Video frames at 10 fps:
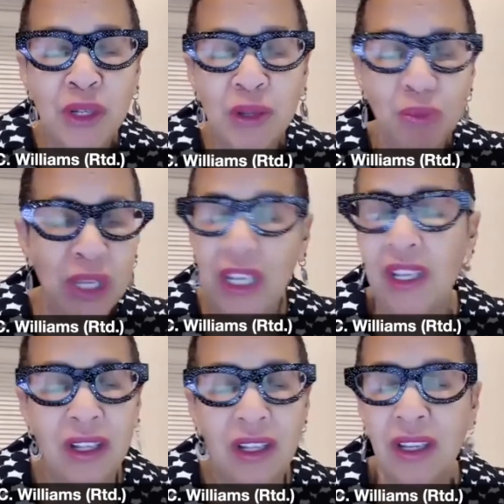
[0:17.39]
to me
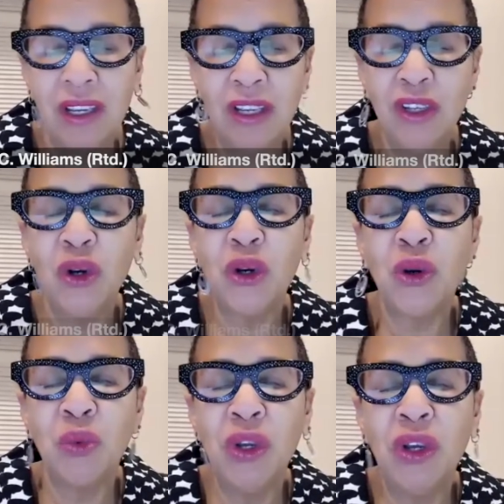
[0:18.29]
in your
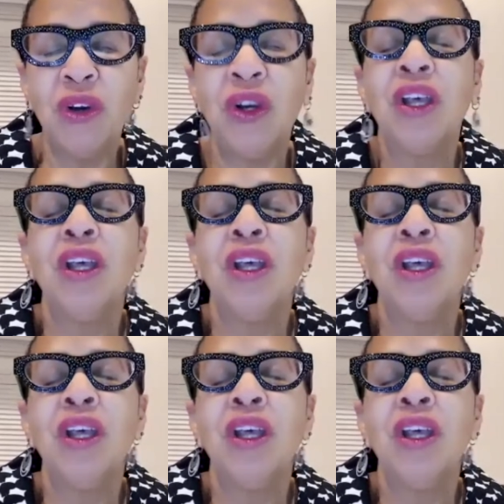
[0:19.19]
career,